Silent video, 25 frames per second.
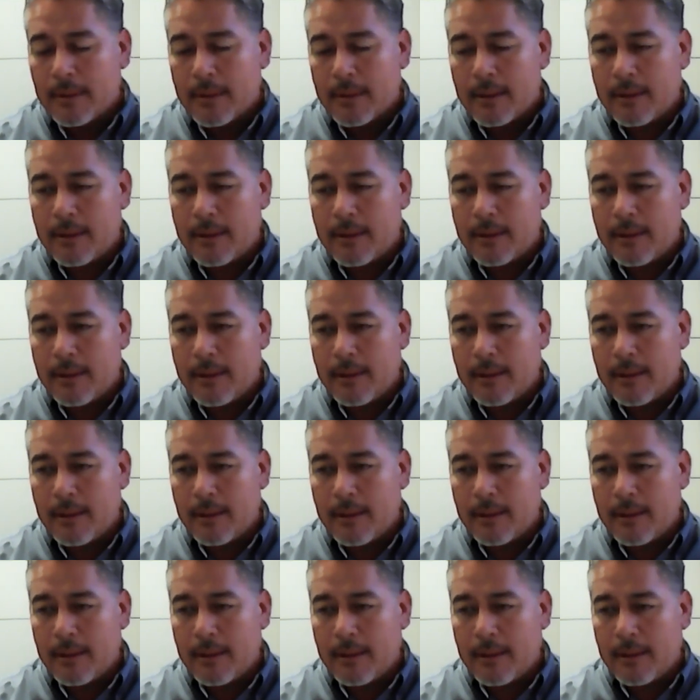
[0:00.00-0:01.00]
and
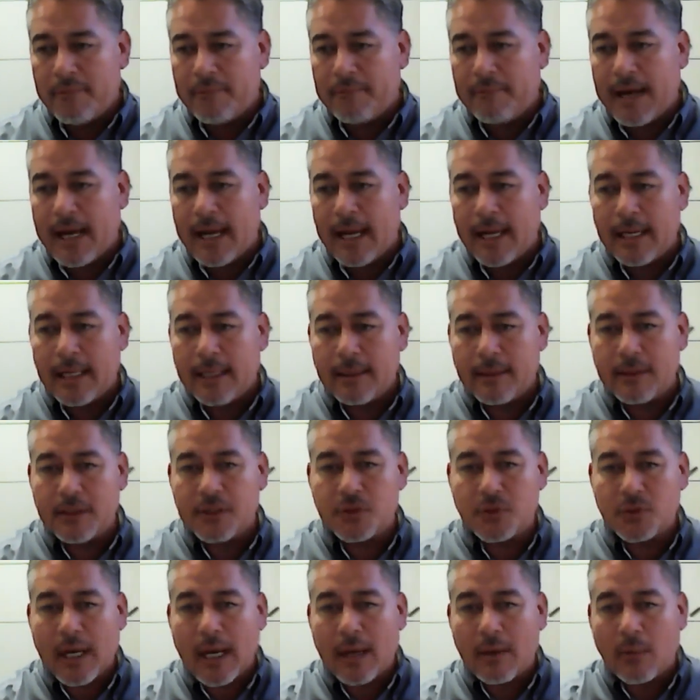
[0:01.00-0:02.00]
then we find the
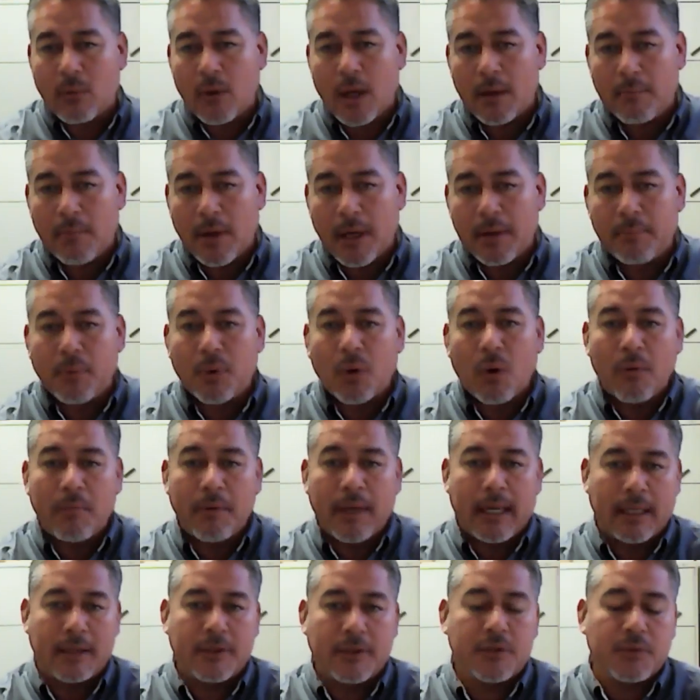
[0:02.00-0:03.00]
dry rot by
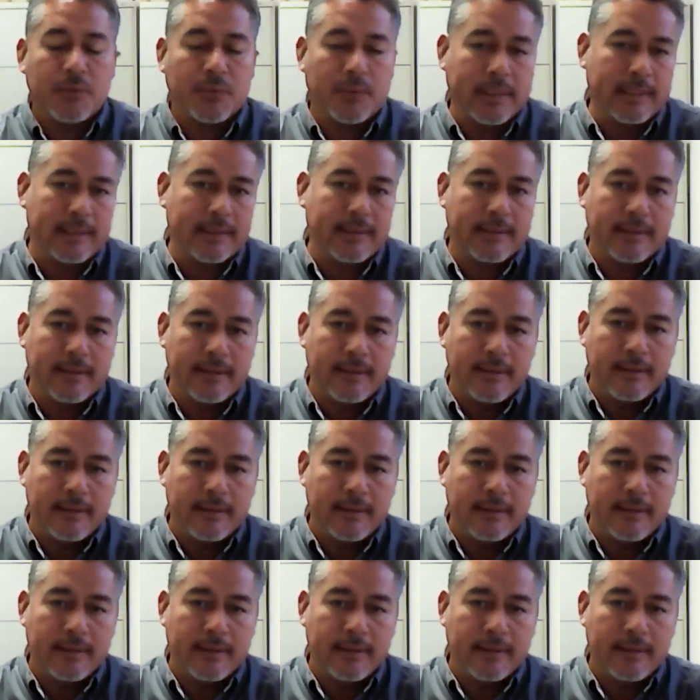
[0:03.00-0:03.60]
probing into it.